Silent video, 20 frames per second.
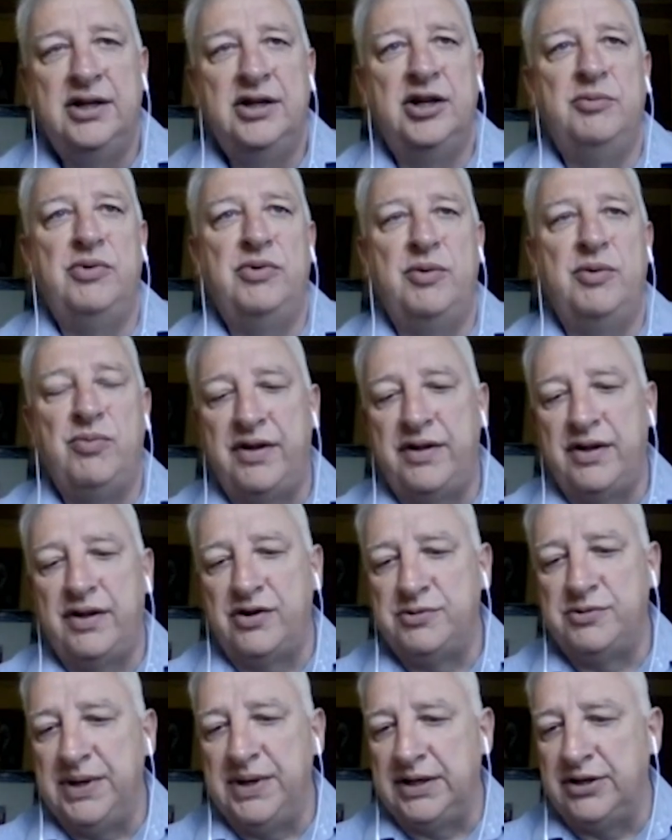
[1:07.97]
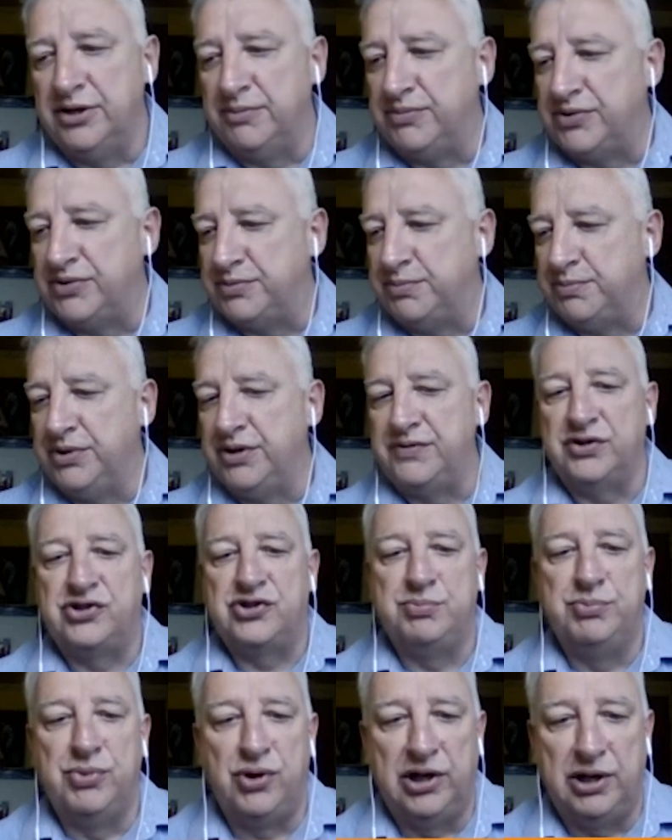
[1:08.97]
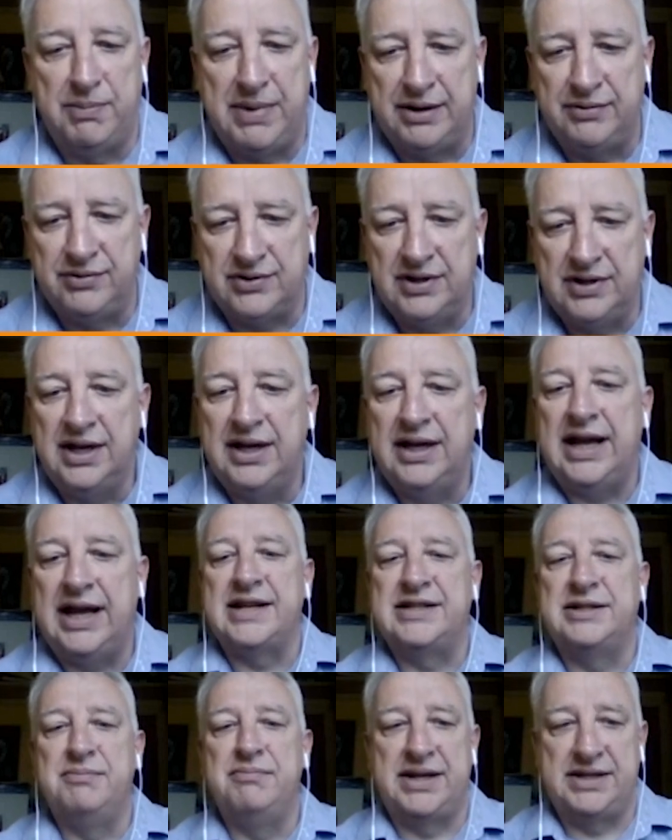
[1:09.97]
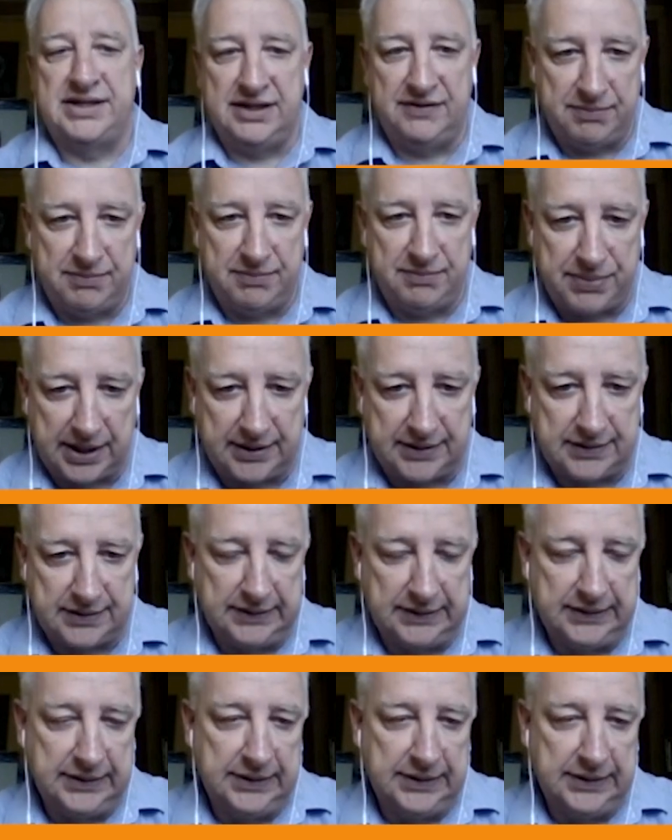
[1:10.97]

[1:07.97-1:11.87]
and when one of those big numbers moves a small amount, it has a massive impact.